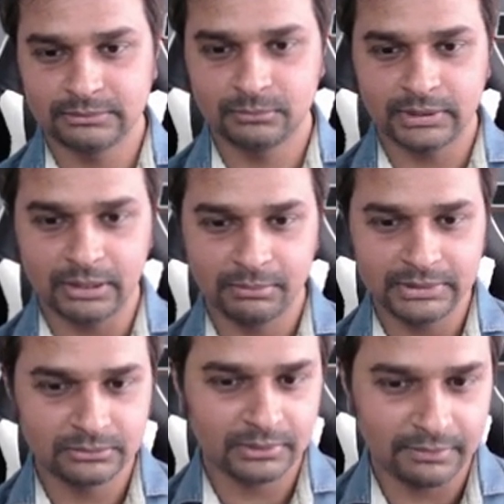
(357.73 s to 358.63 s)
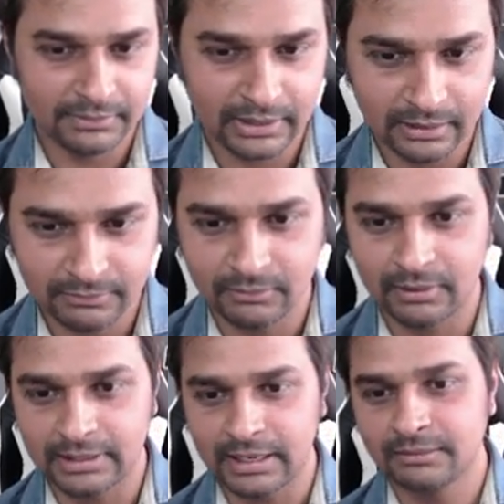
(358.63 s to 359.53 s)
what it means to have a negative
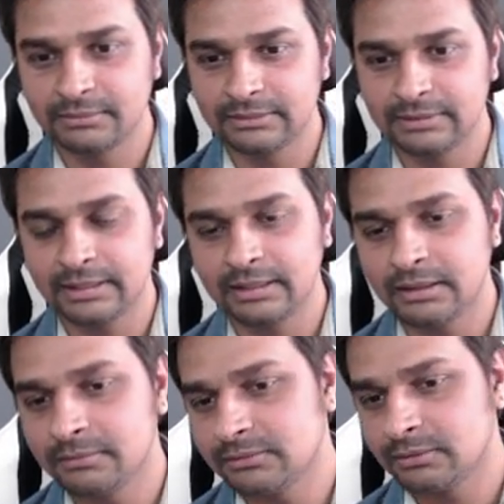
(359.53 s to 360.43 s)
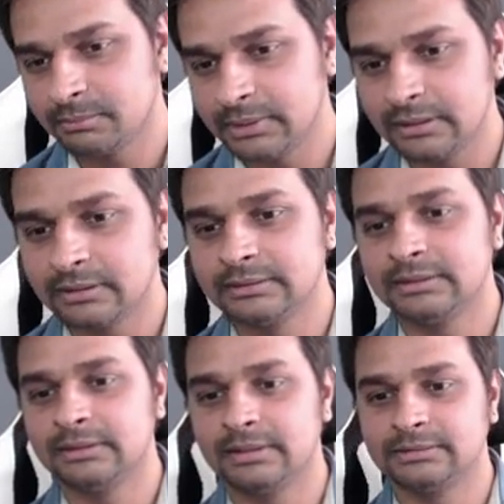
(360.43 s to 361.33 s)
contact, which is like an individual being considered a